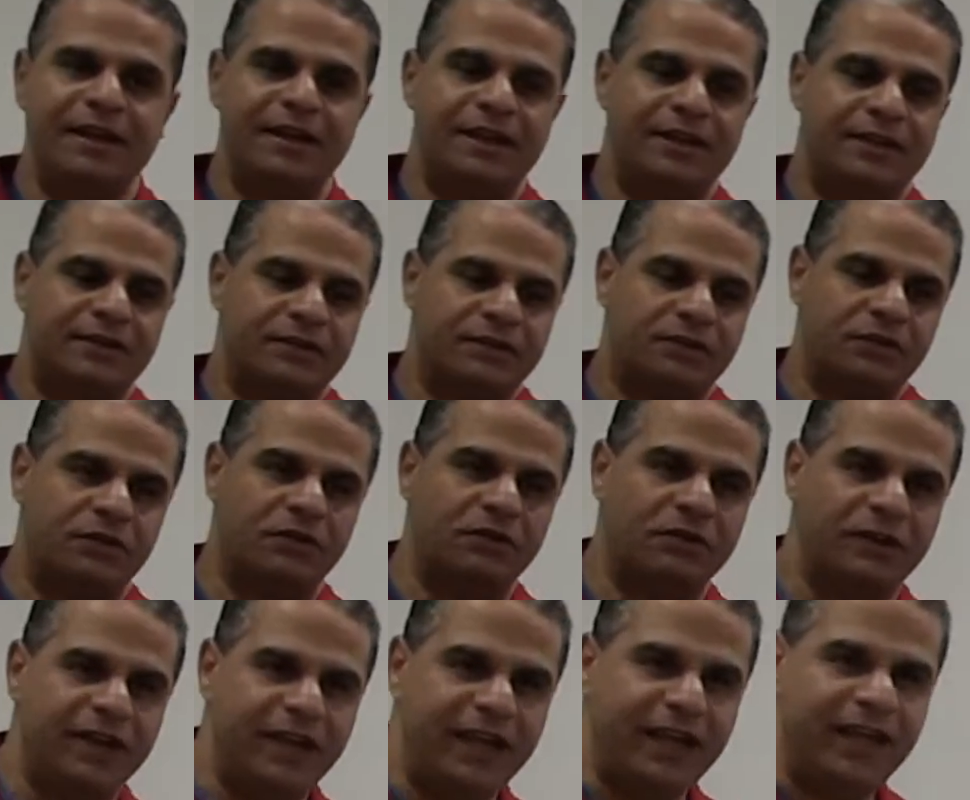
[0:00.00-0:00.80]

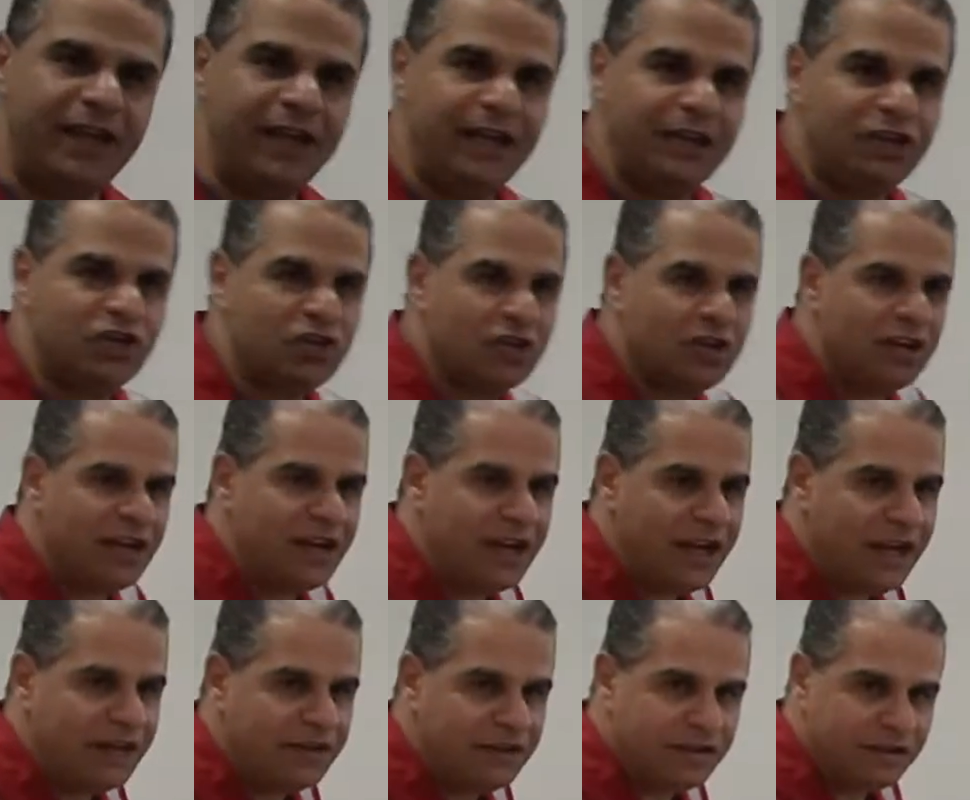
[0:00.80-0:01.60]
So each
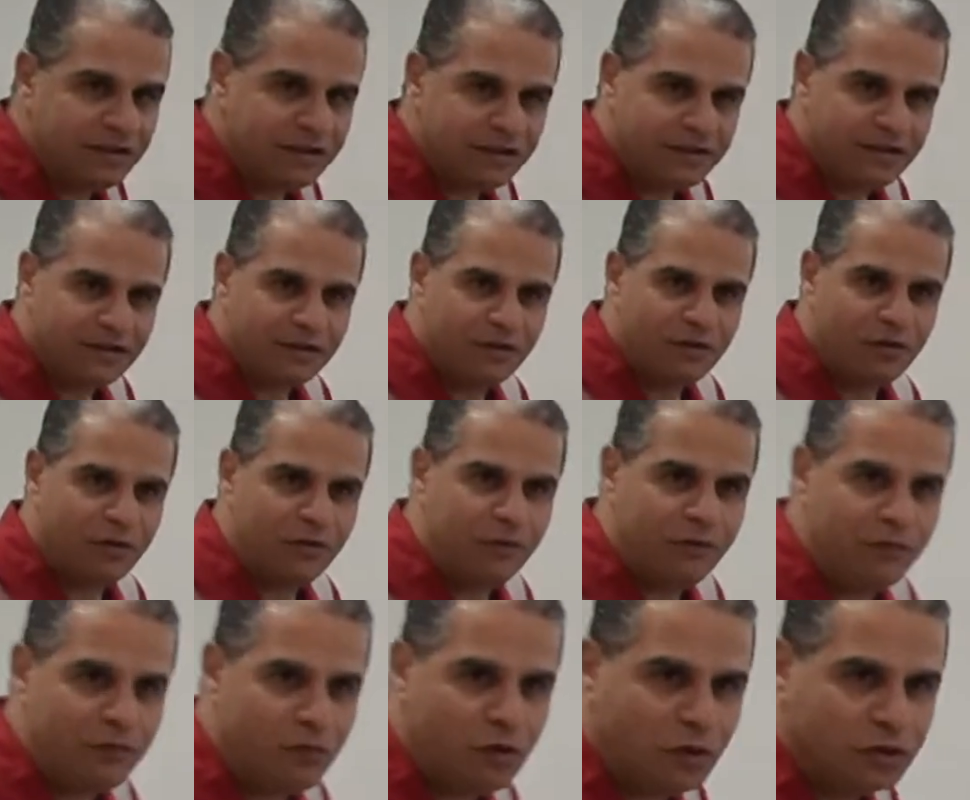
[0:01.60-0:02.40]
liter
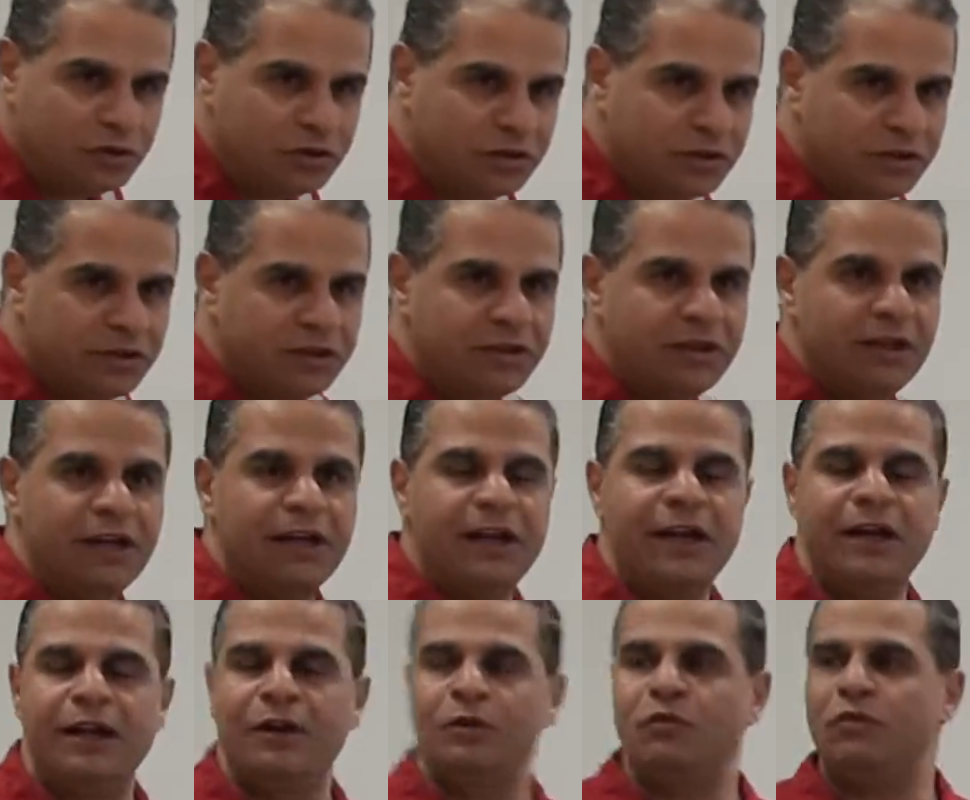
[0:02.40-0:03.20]
of water
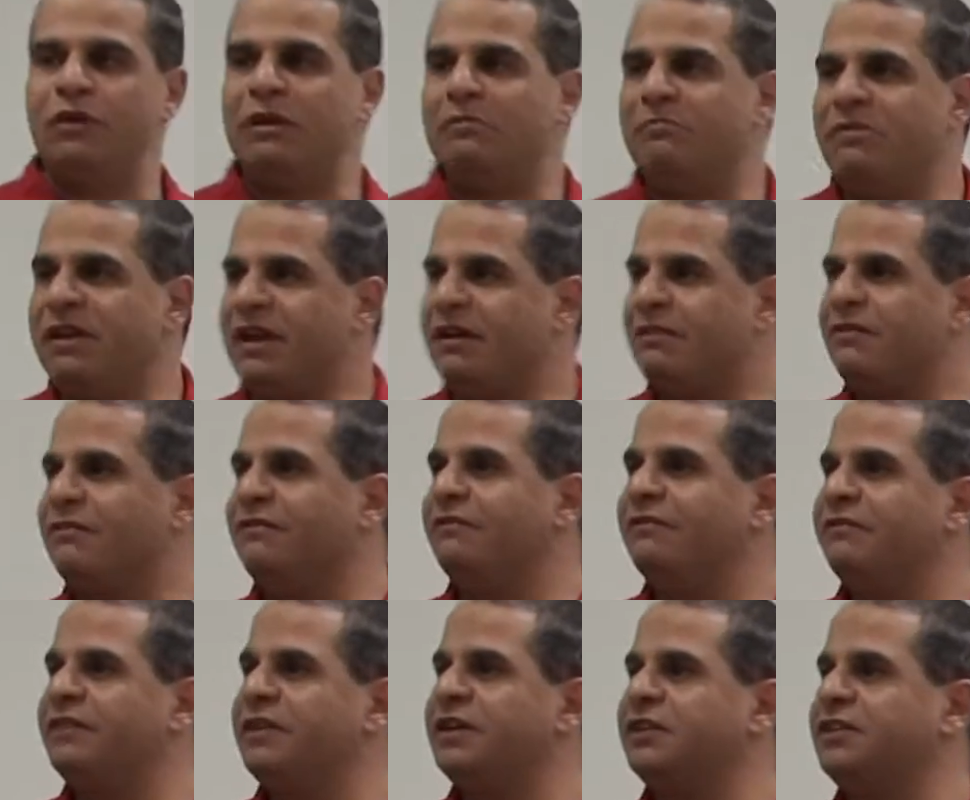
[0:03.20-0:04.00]
will be
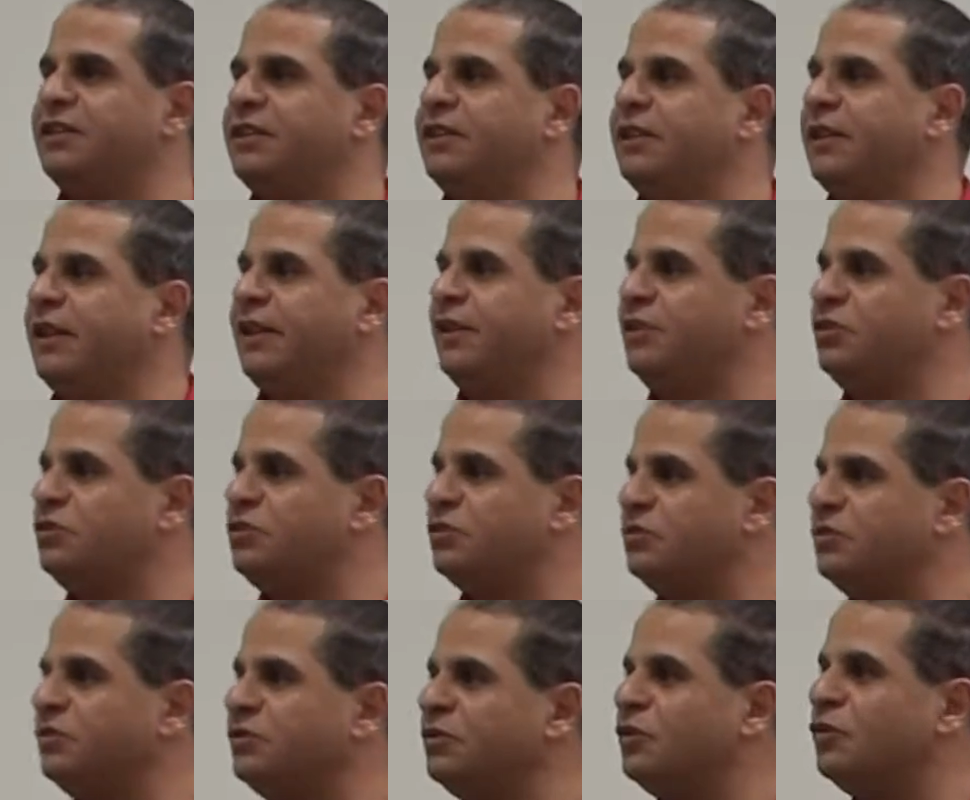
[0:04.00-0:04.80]
converted
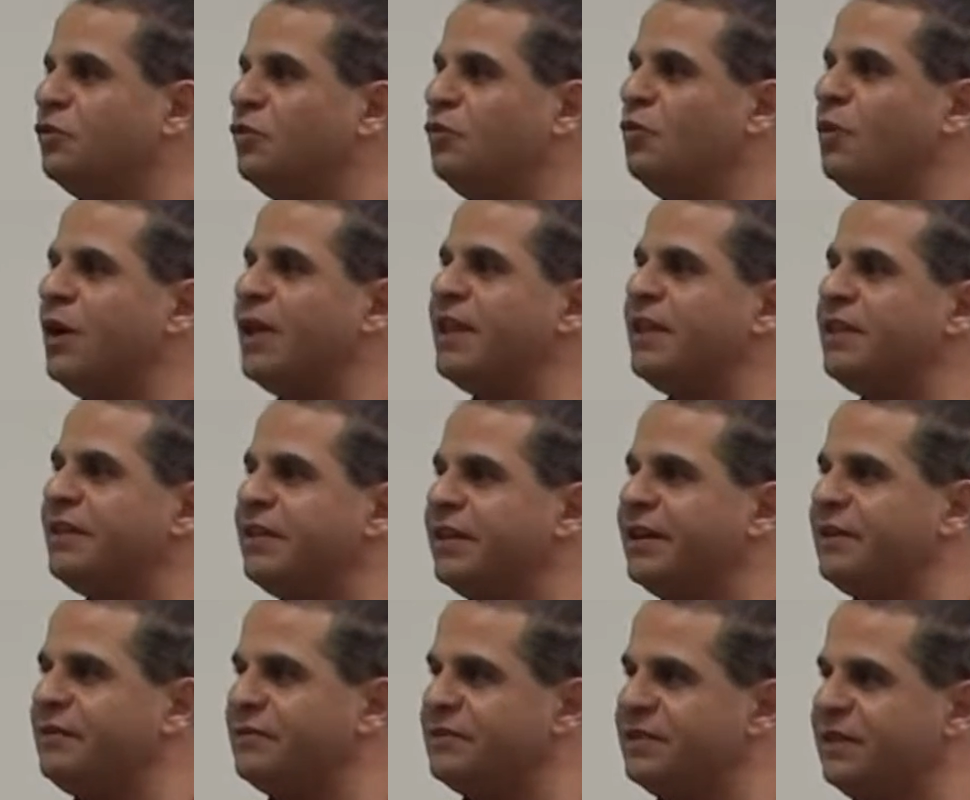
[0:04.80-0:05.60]
into
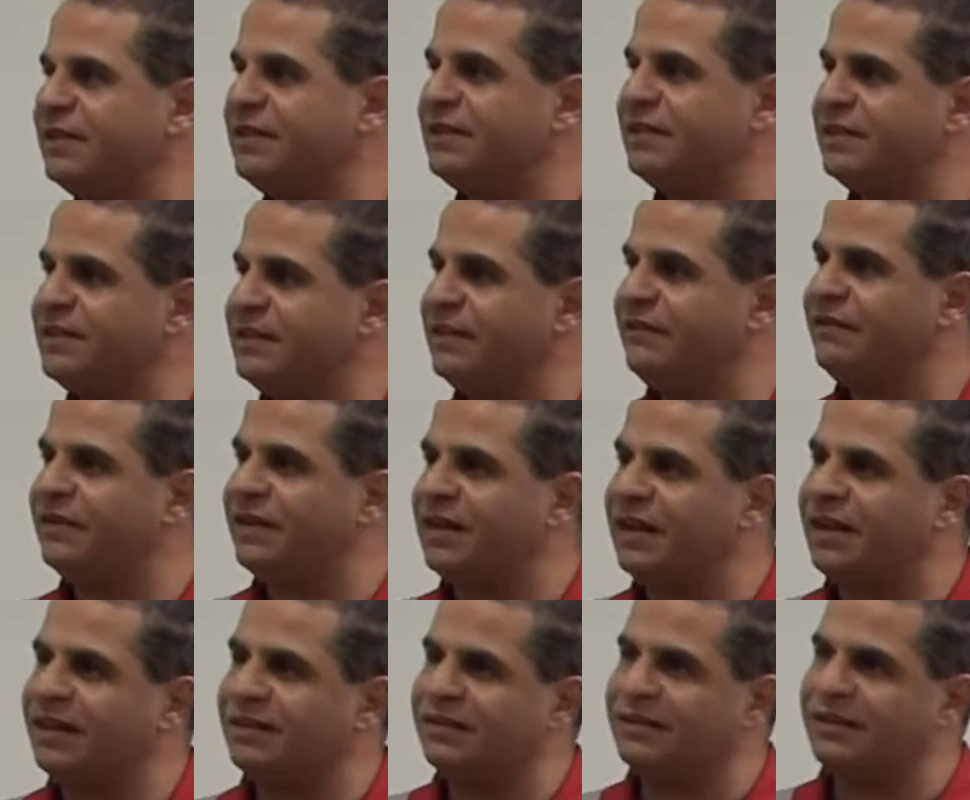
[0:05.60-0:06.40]

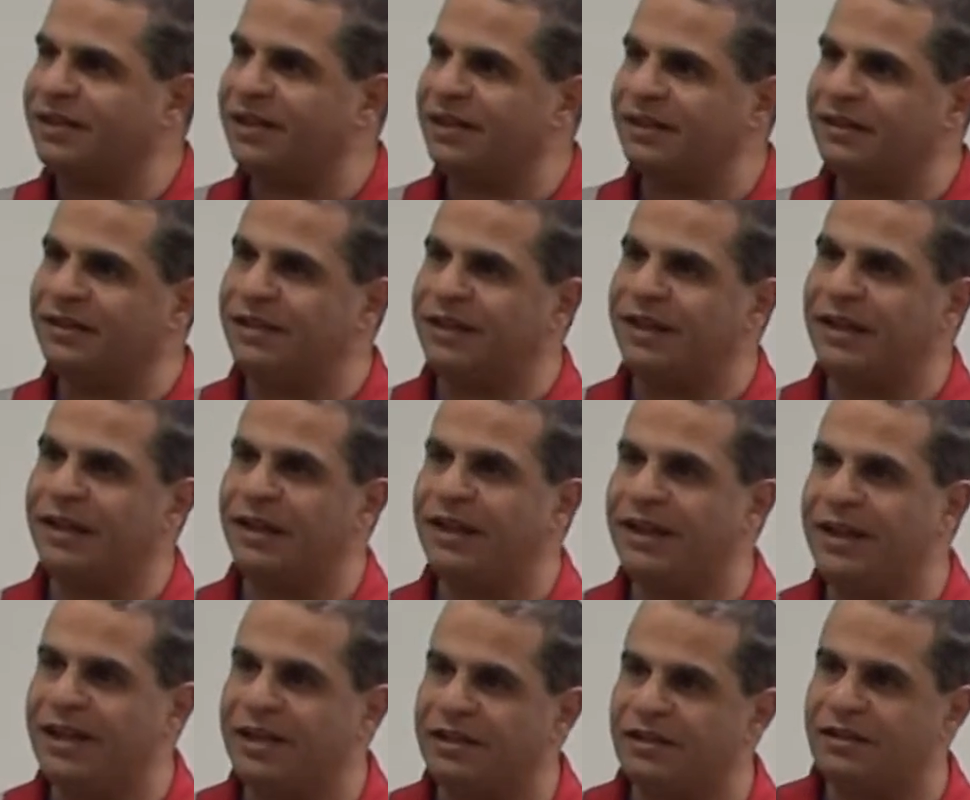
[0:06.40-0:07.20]
1,700
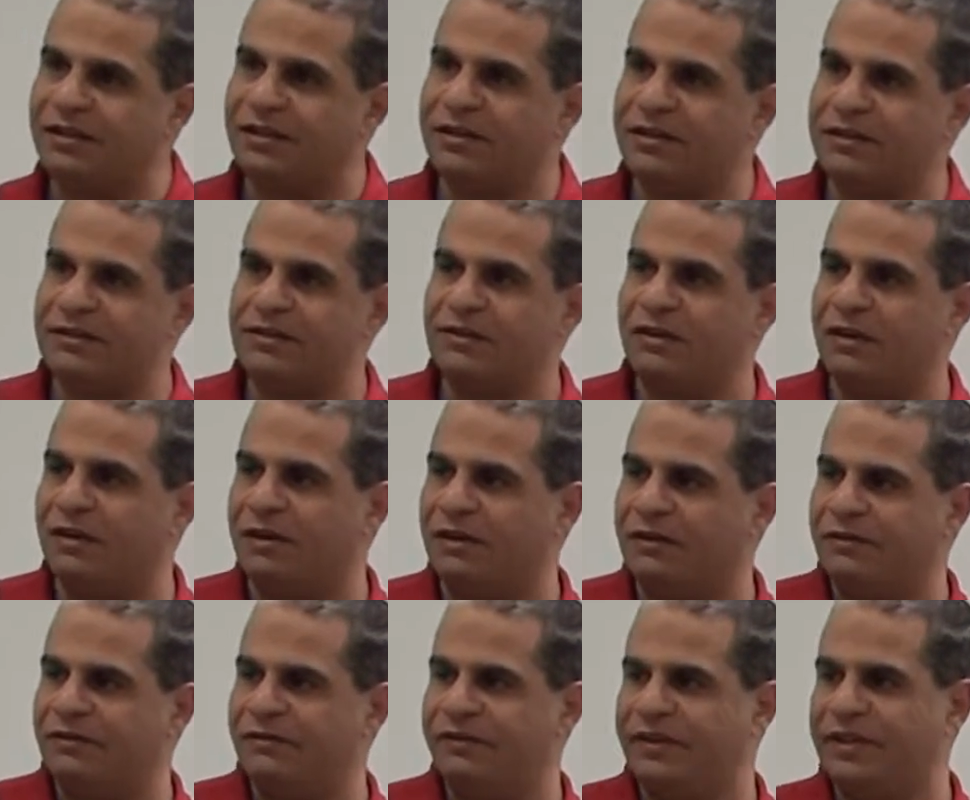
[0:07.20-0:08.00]
liters
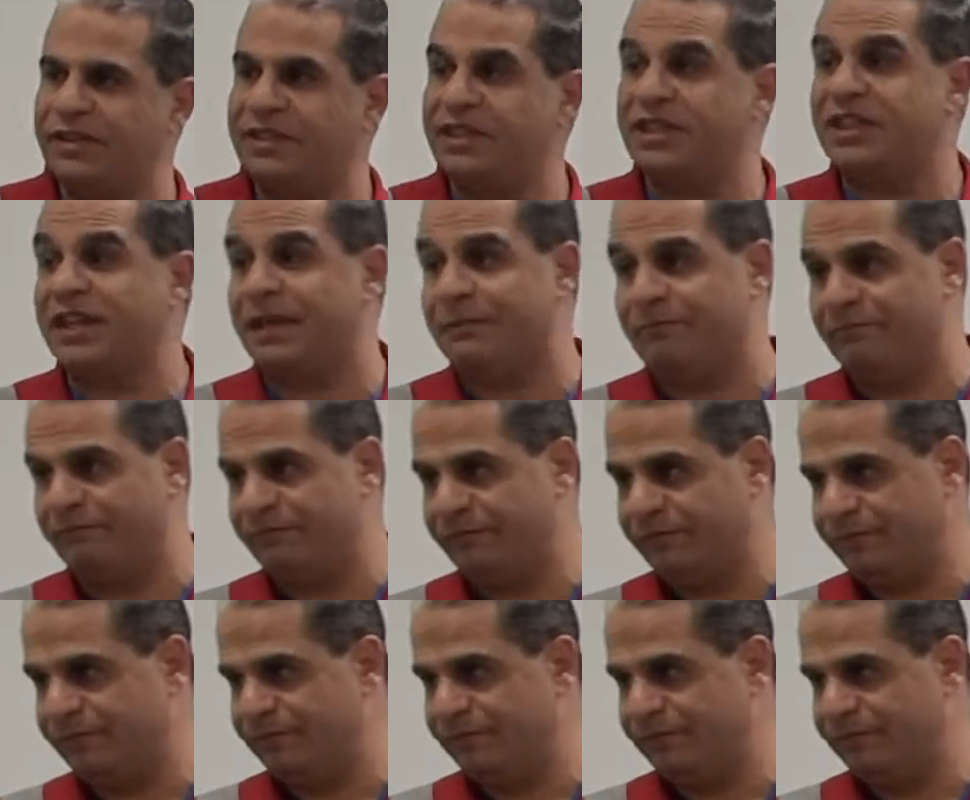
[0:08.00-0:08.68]
of steam.